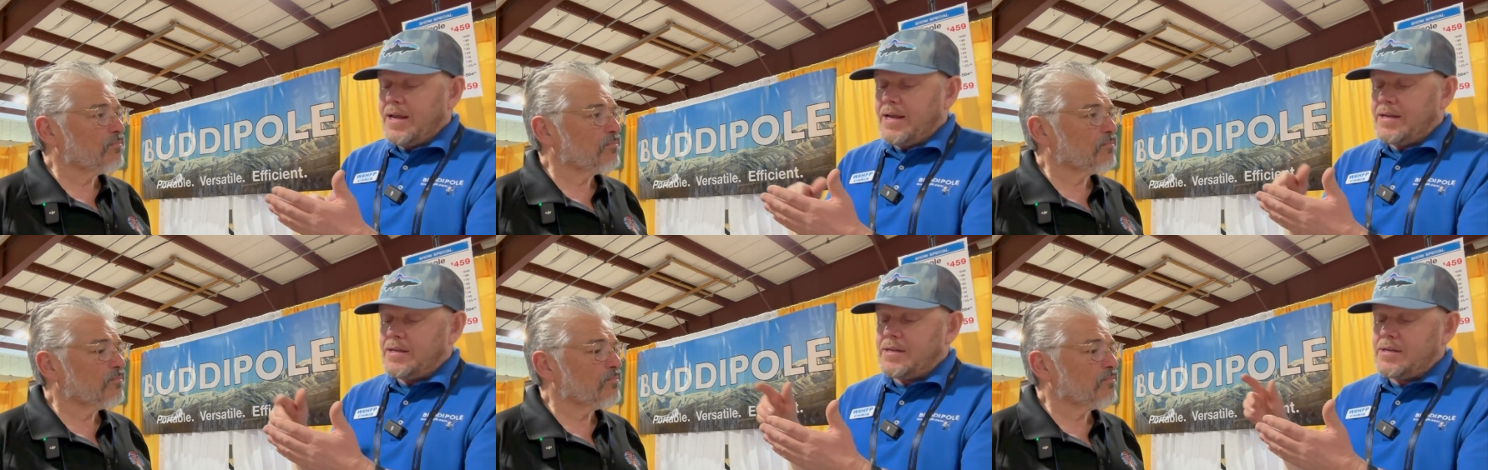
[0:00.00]

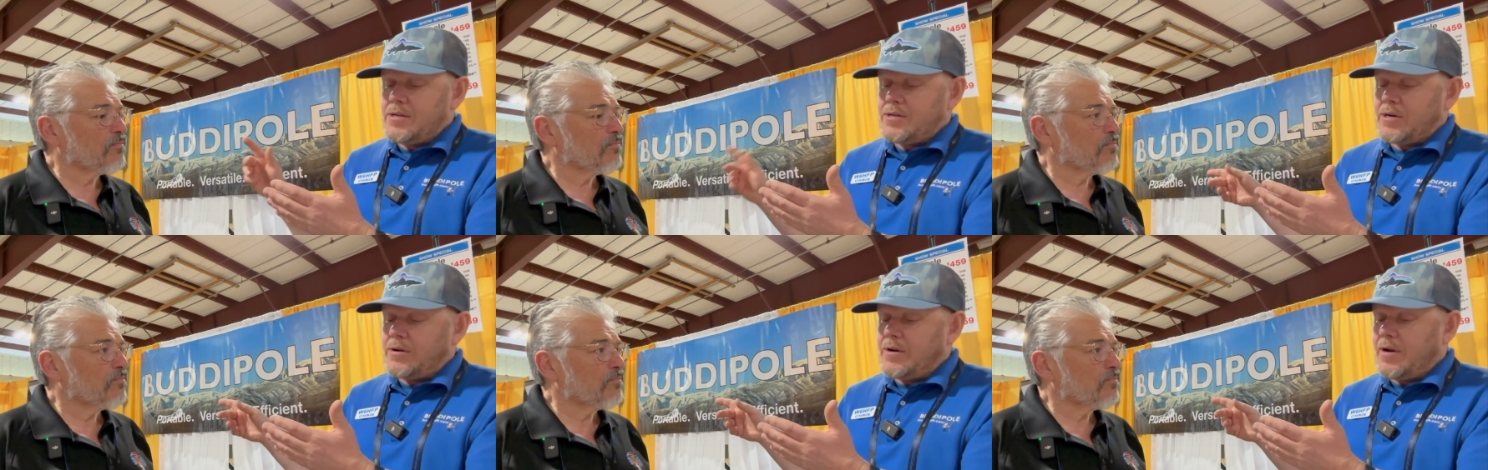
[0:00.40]
Speaker 1: and
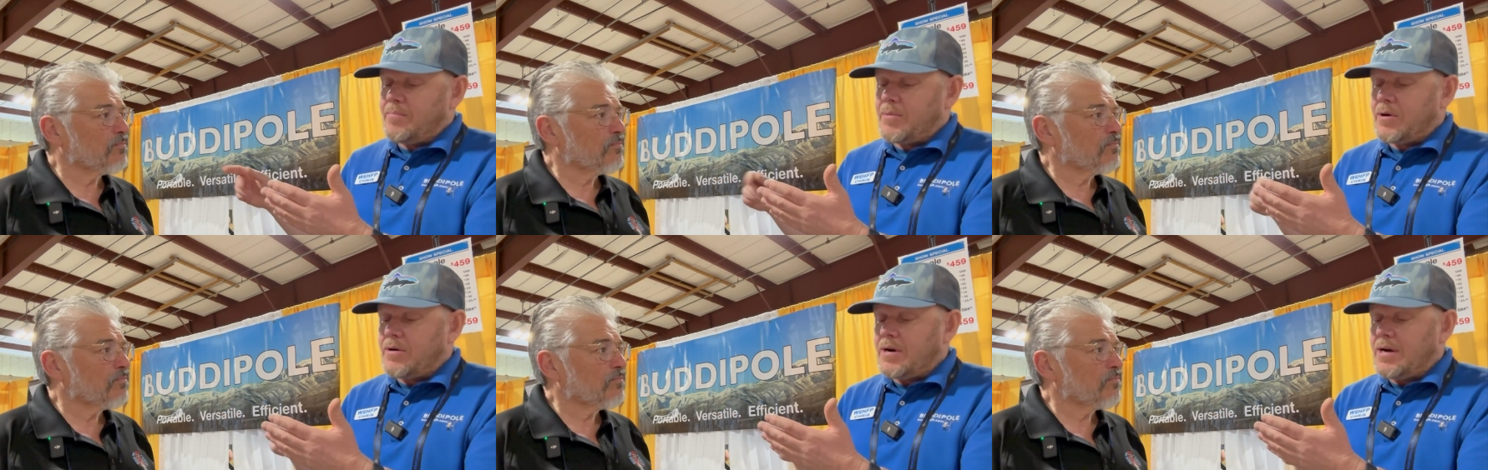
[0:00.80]
turn
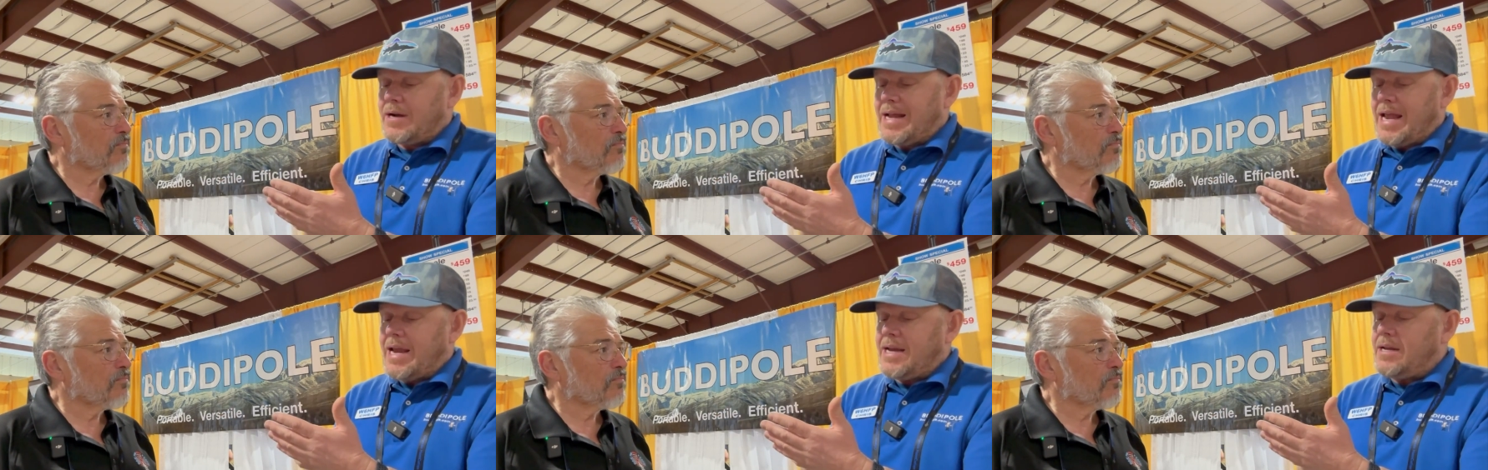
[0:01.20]
number
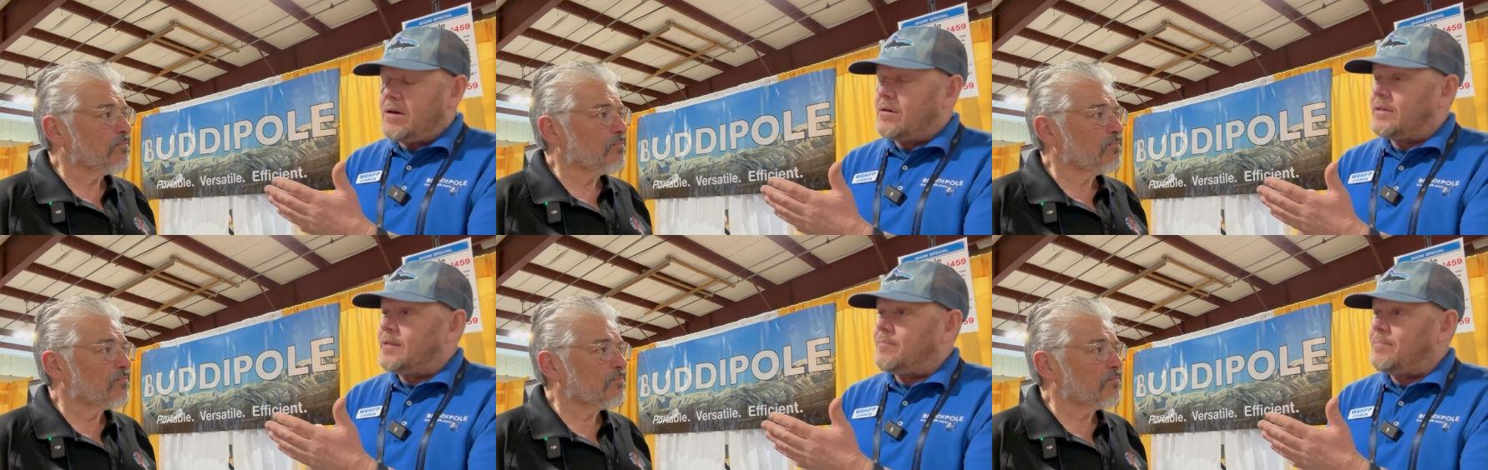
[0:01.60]
uh, eight
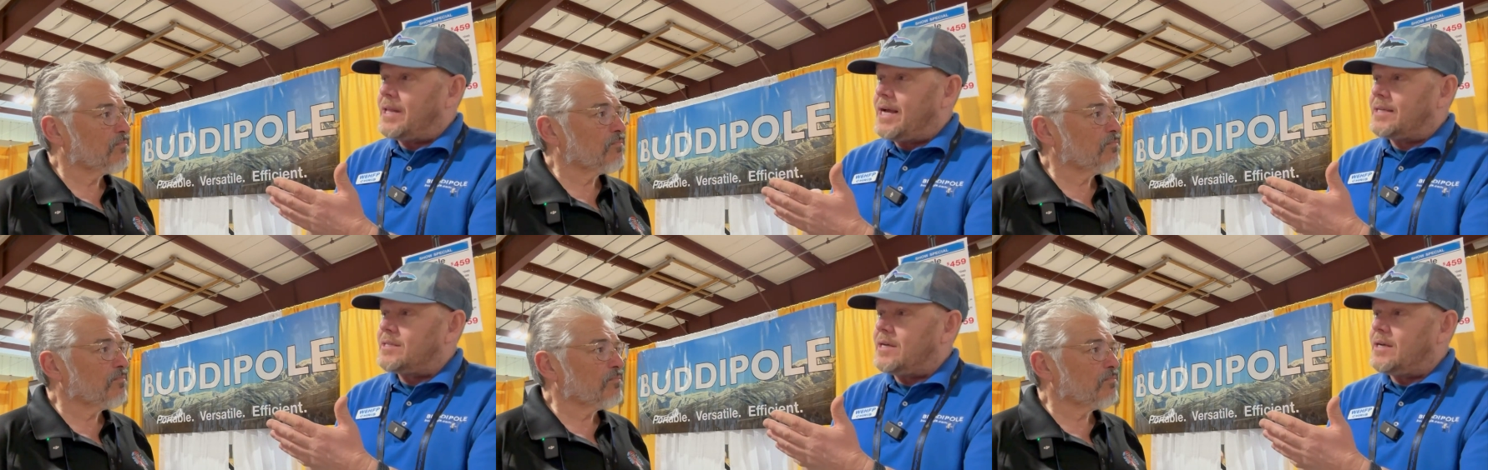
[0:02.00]
on the
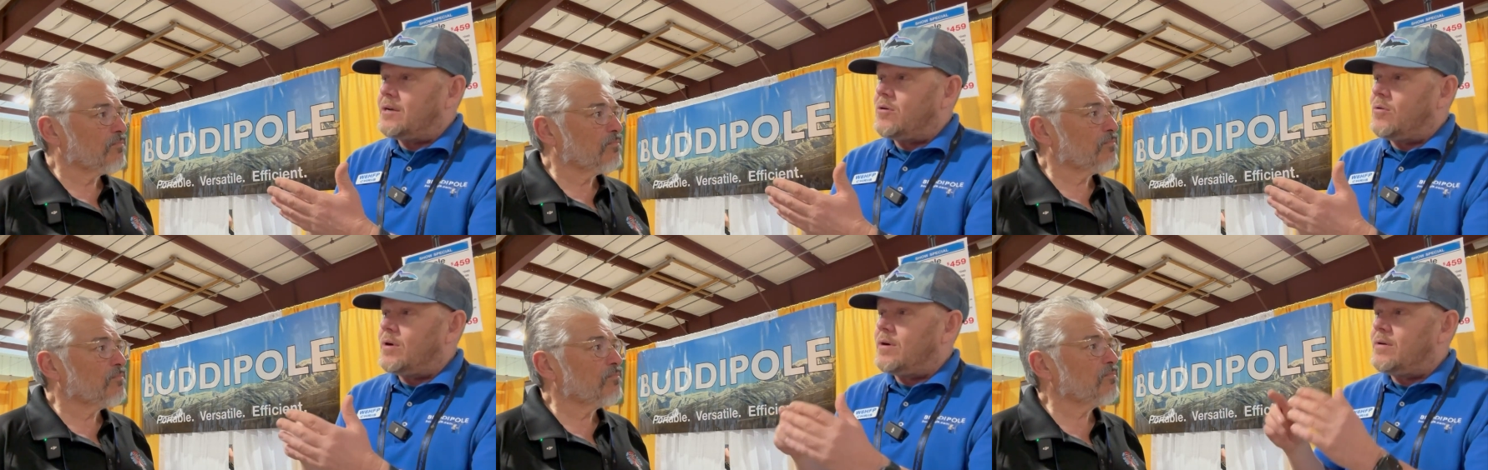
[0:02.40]
black side
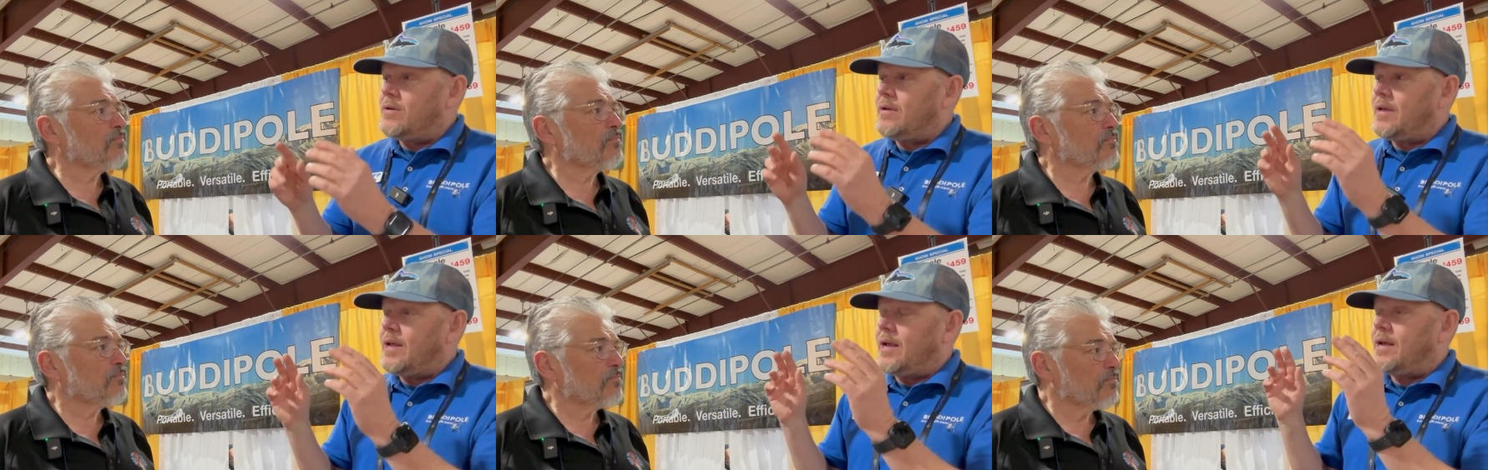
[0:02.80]
coil
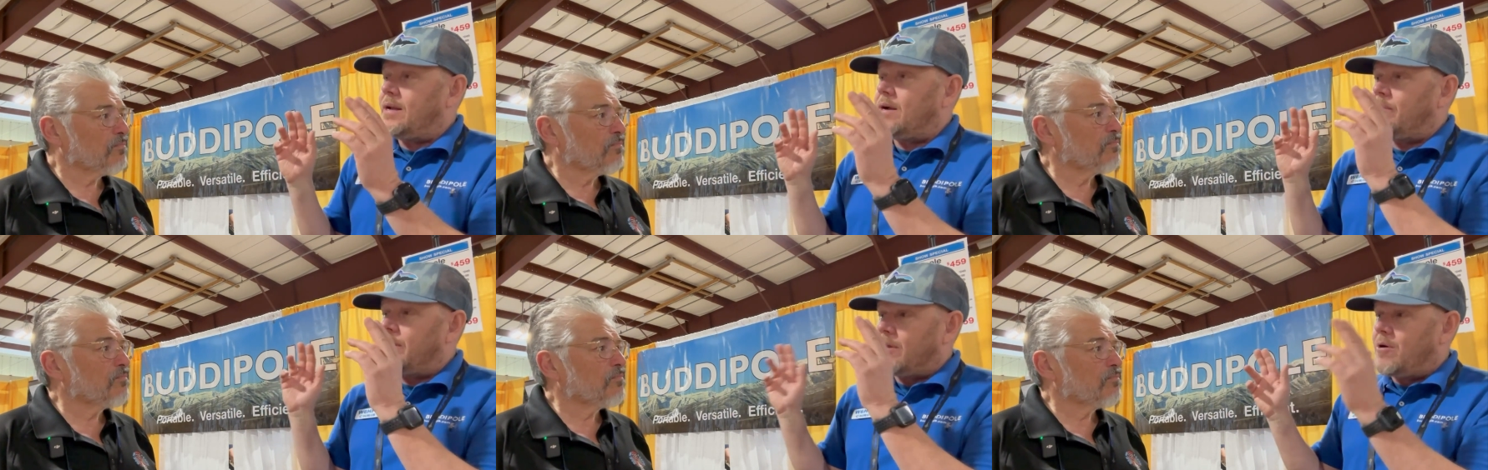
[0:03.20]
and
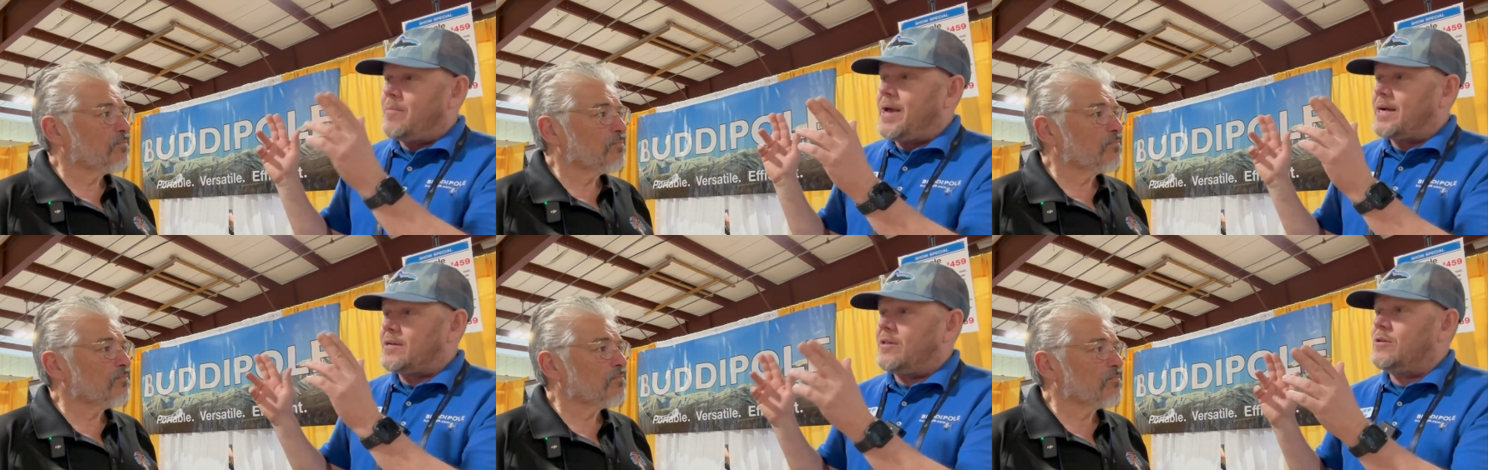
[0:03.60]
I'm gonna go back to